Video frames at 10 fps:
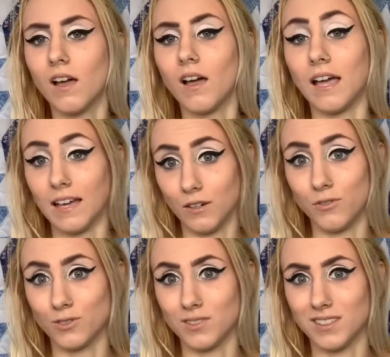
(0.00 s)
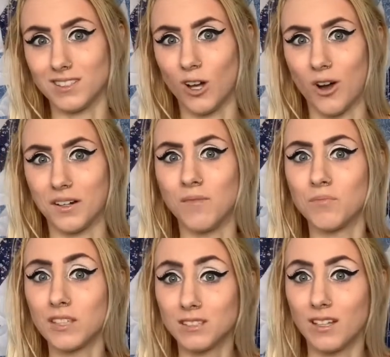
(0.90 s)
and it feels nice on
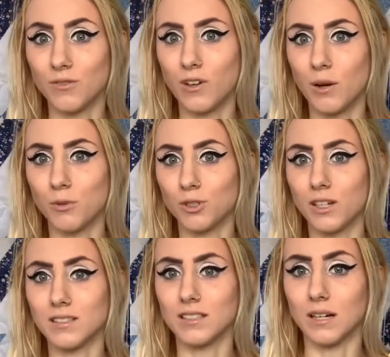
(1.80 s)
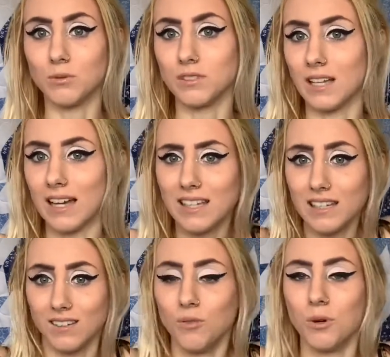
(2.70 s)
sunflower dress and i was like i
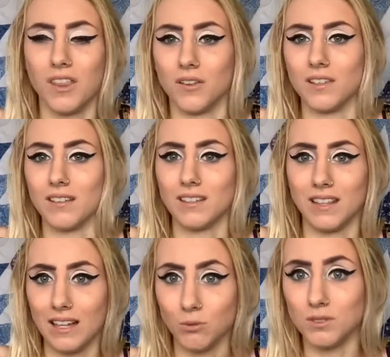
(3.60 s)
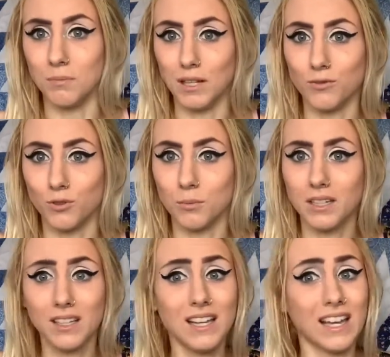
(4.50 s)
can't live without that like that was made for me
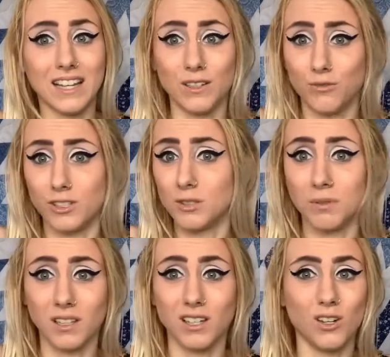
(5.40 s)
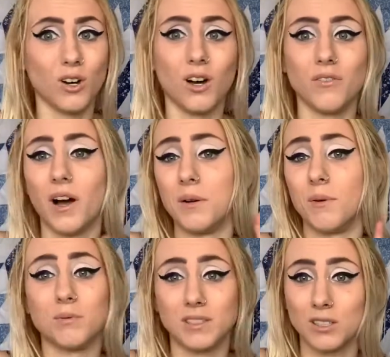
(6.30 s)
and it fits me like a glove i'm
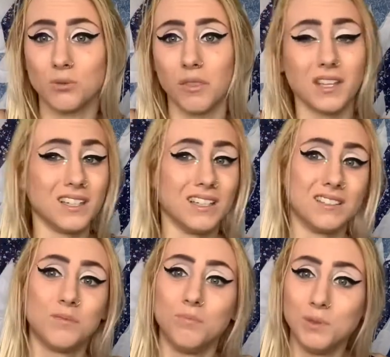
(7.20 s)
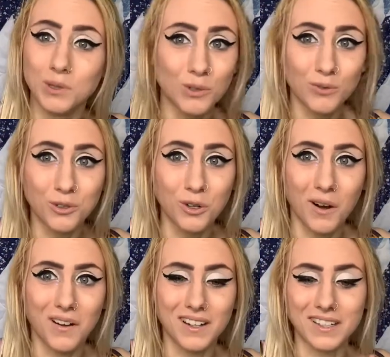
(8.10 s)
obsessed with it it's beautiful
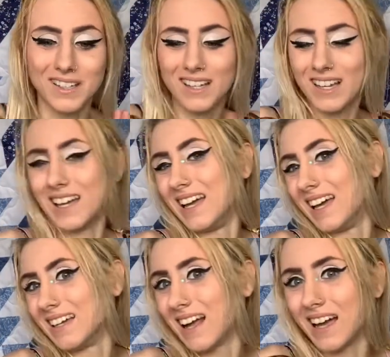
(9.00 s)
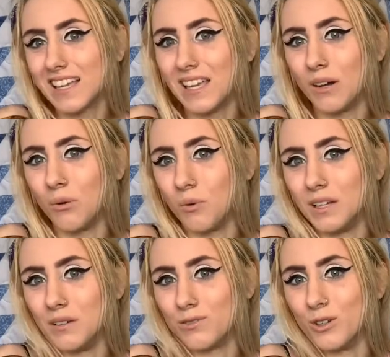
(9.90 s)
on and i can't
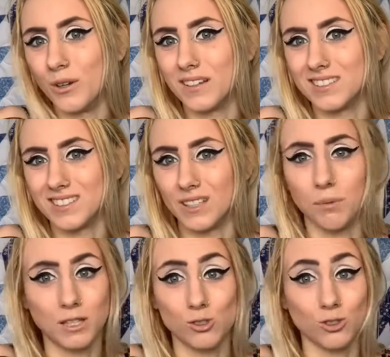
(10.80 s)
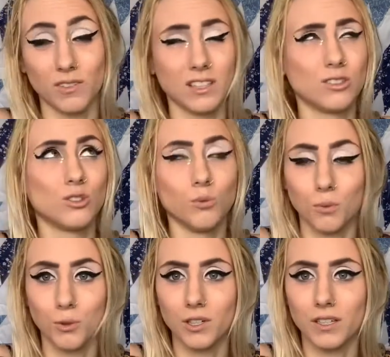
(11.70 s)
wait for you guys to see pictures of it it's super
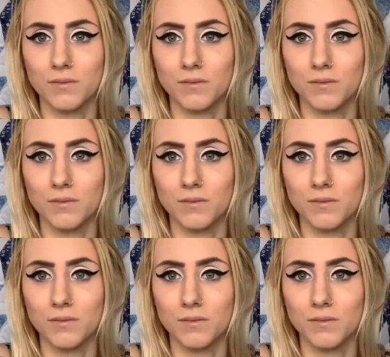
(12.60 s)
pretty